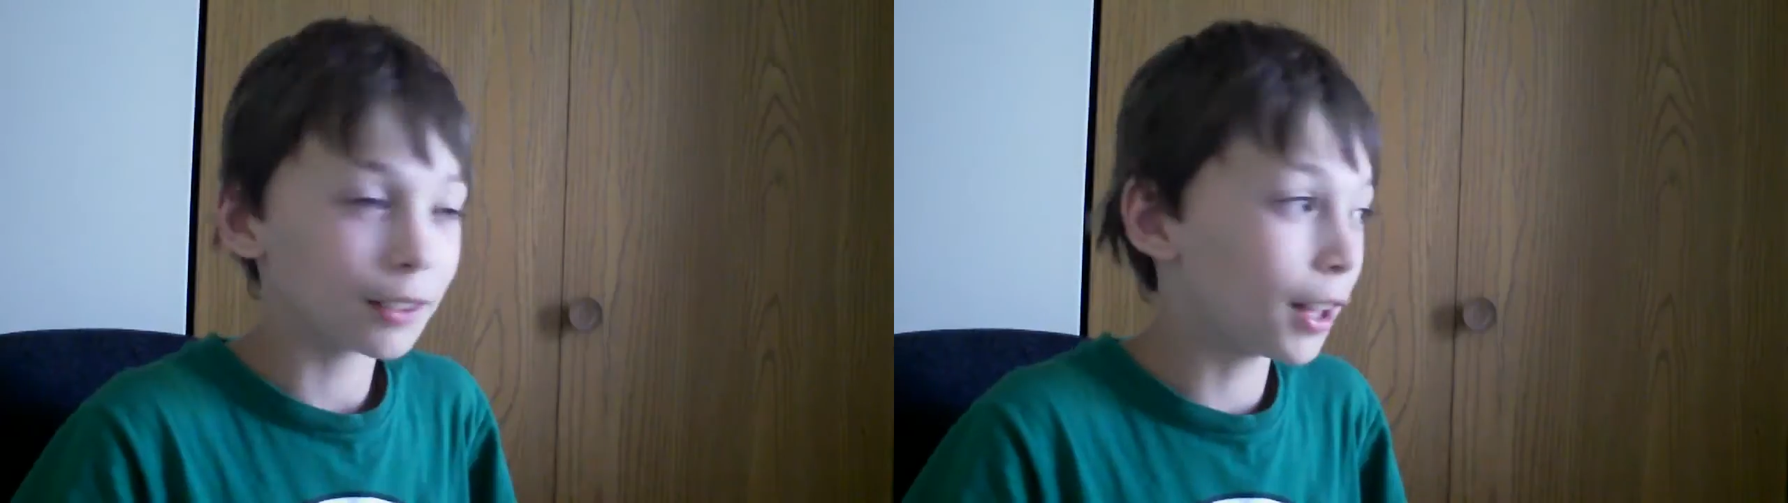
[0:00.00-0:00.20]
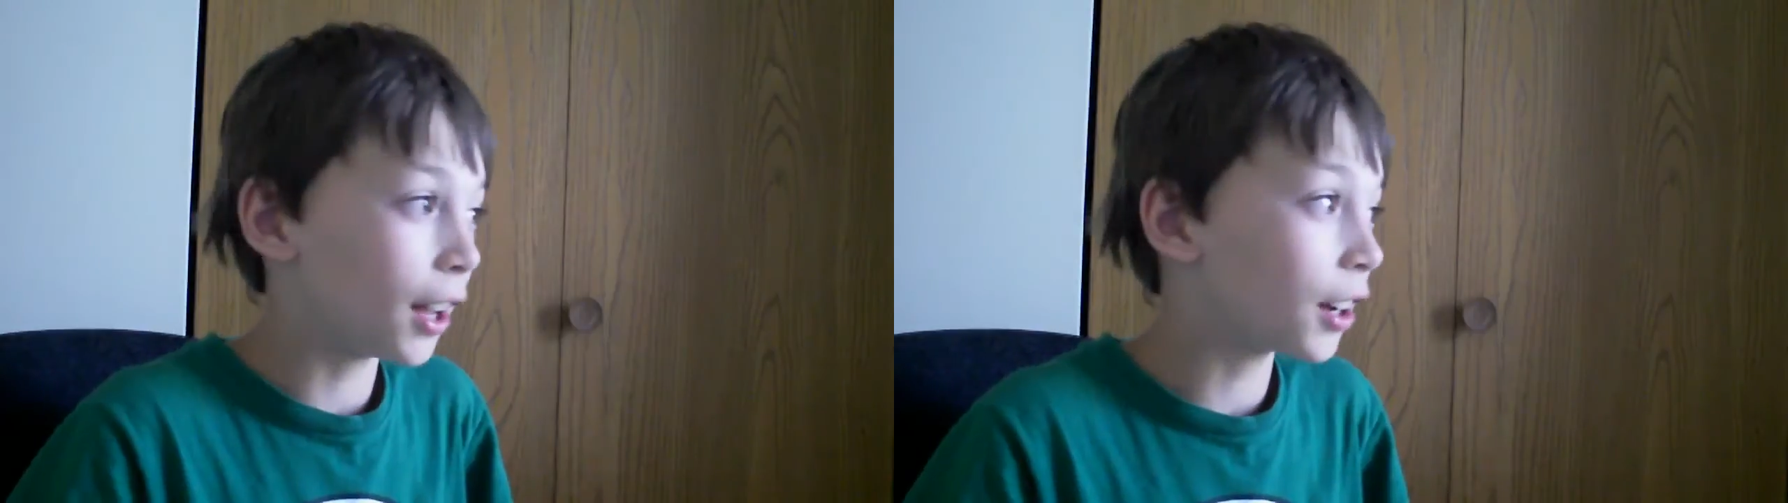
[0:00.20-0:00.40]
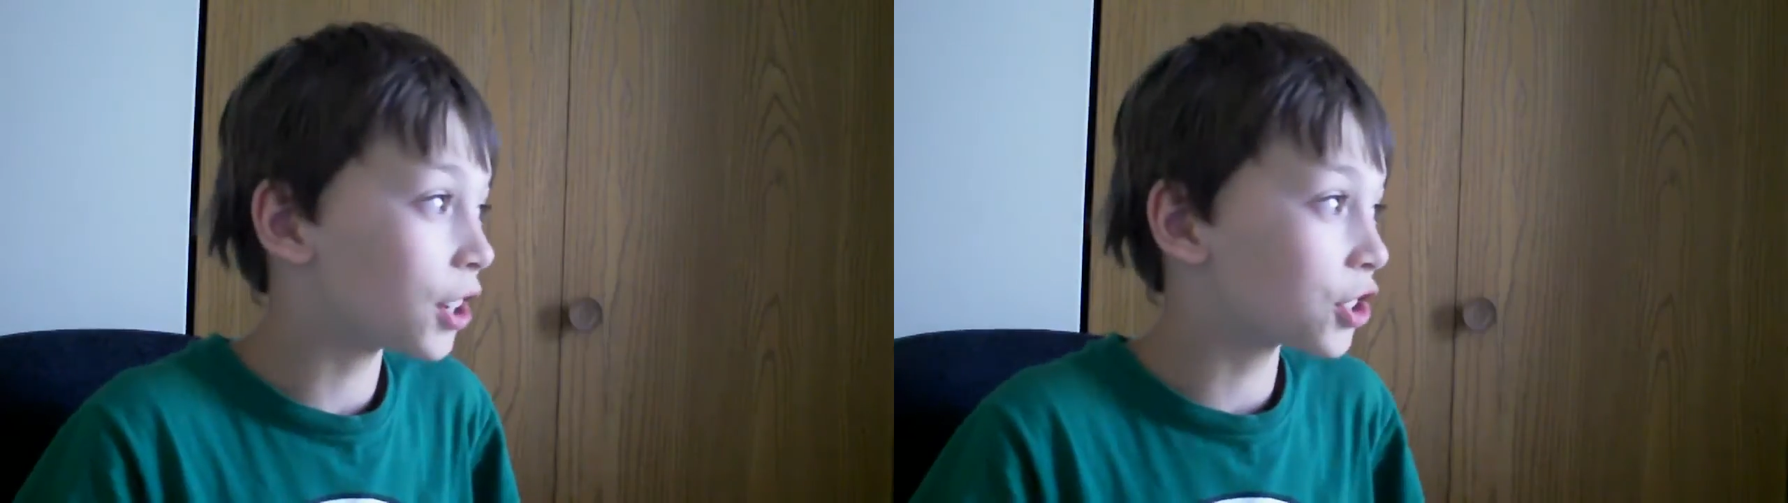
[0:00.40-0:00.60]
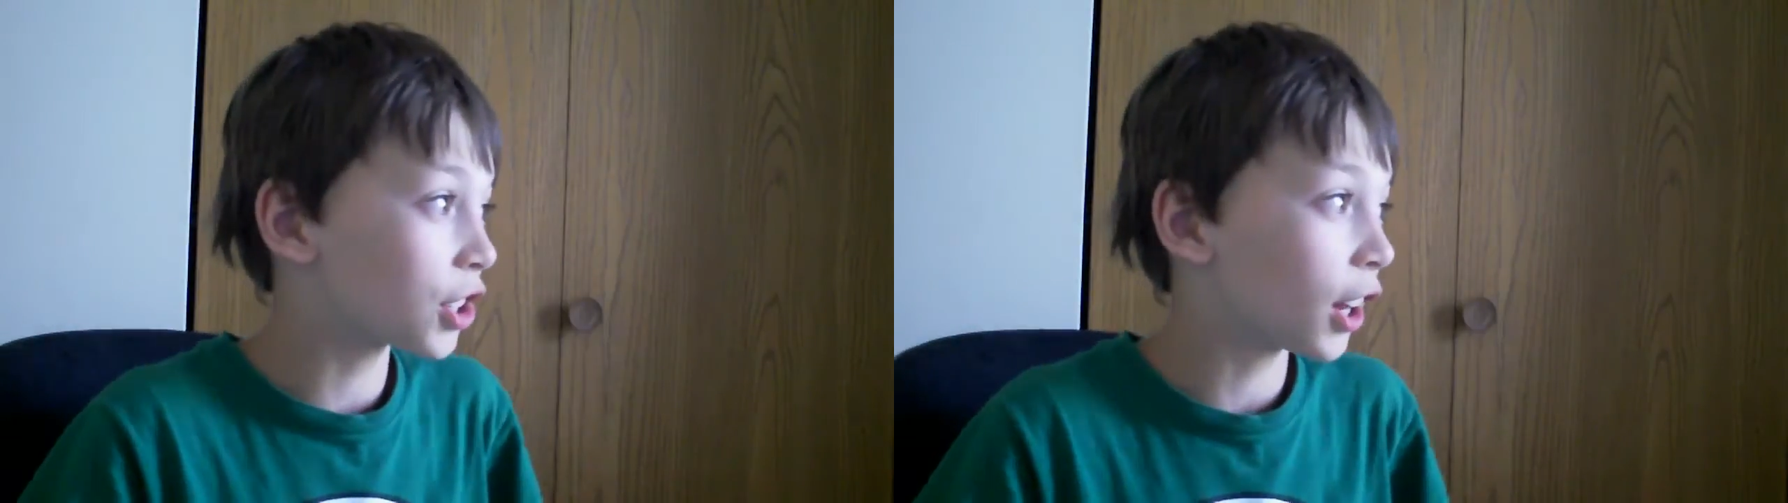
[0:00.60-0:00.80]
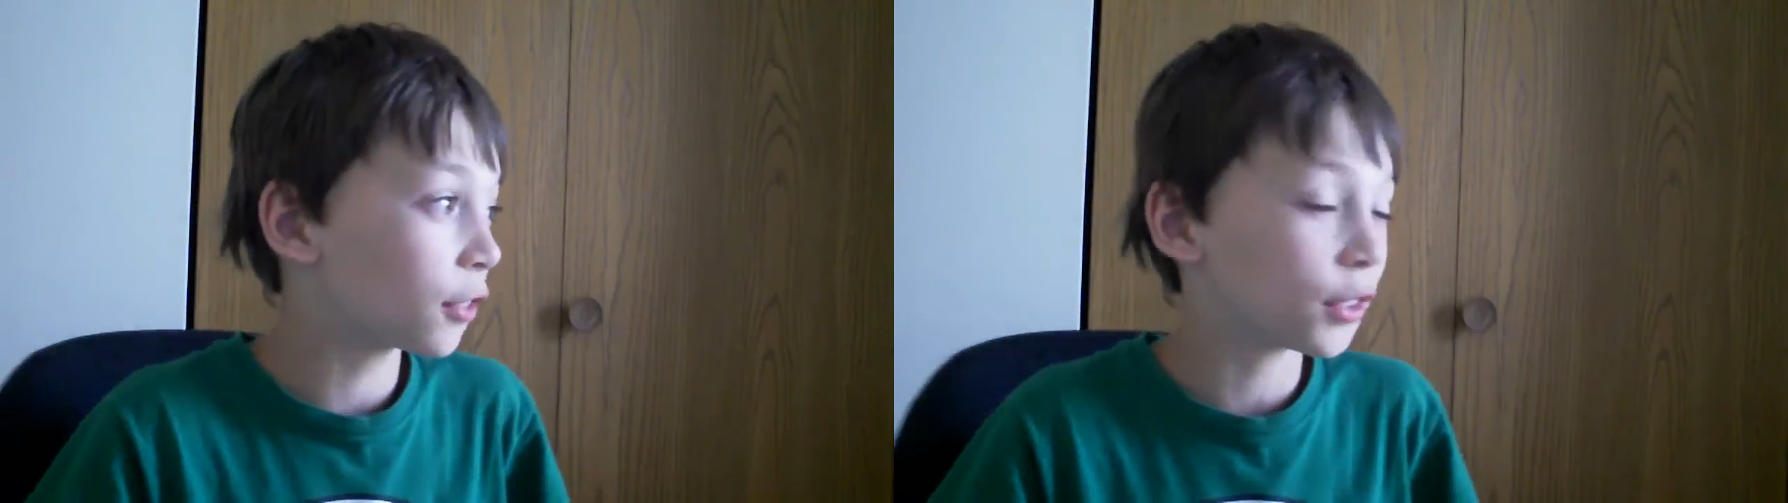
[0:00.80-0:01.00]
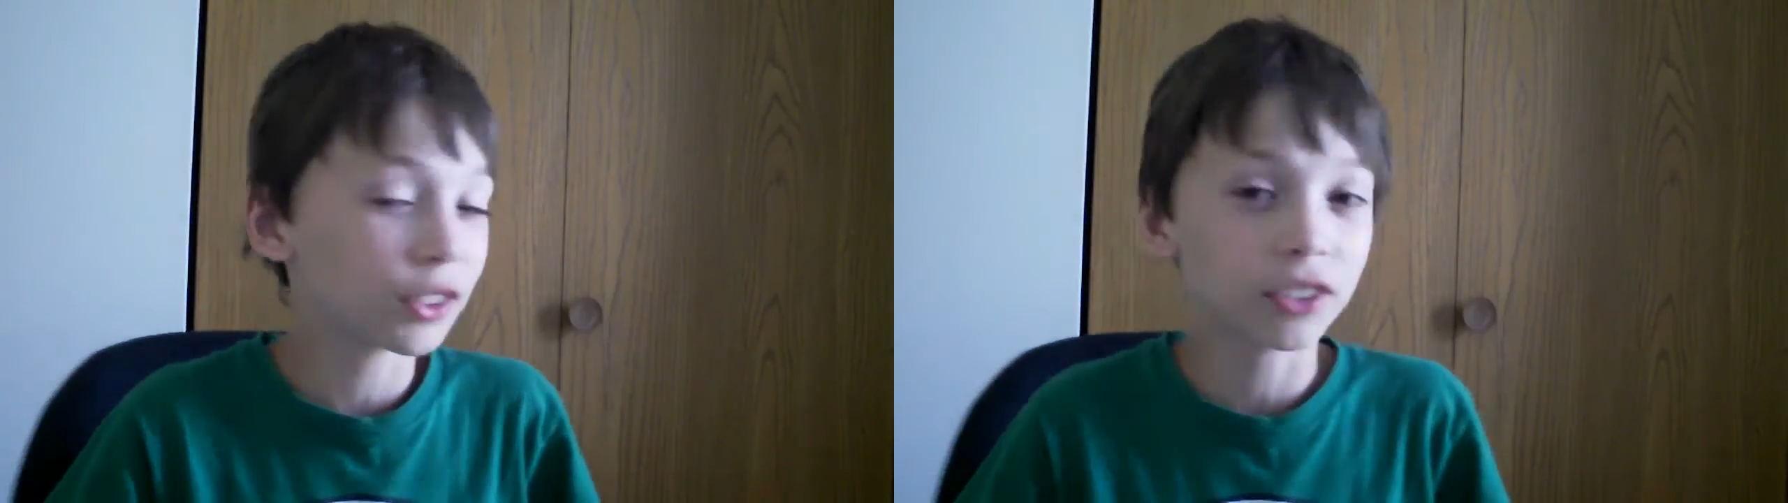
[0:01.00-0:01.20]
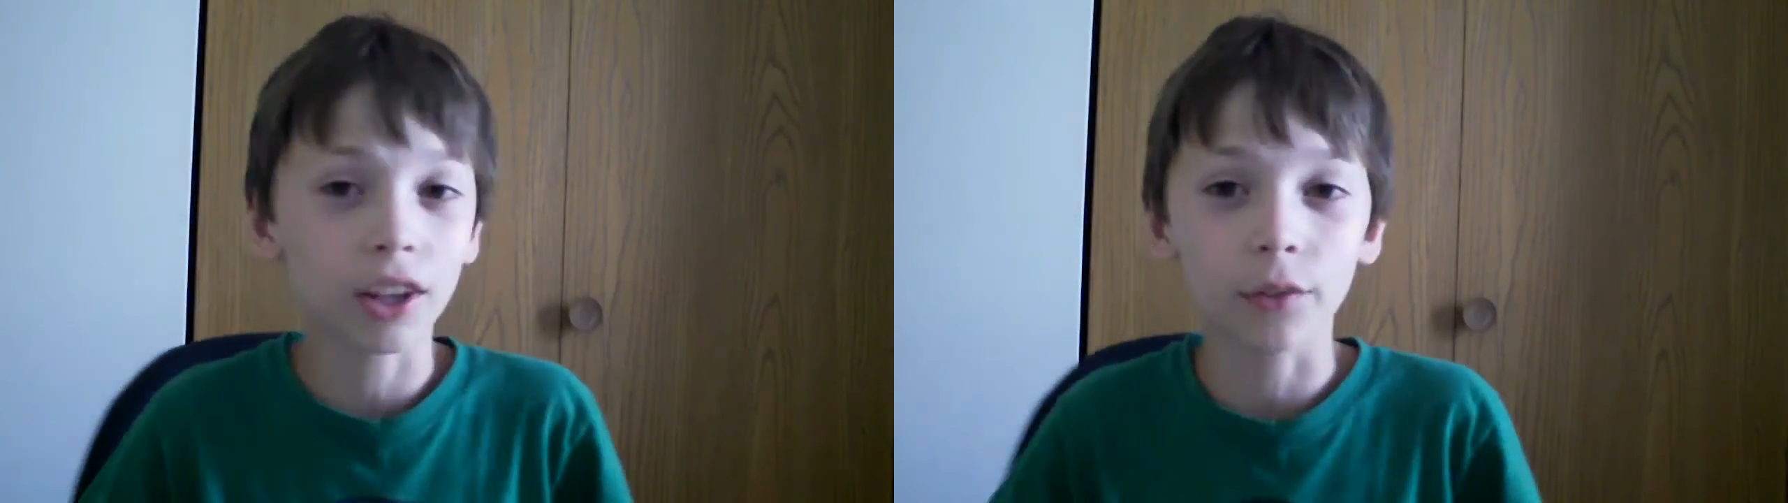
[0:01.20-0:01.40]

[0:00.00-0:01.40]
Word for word: that Asian elephants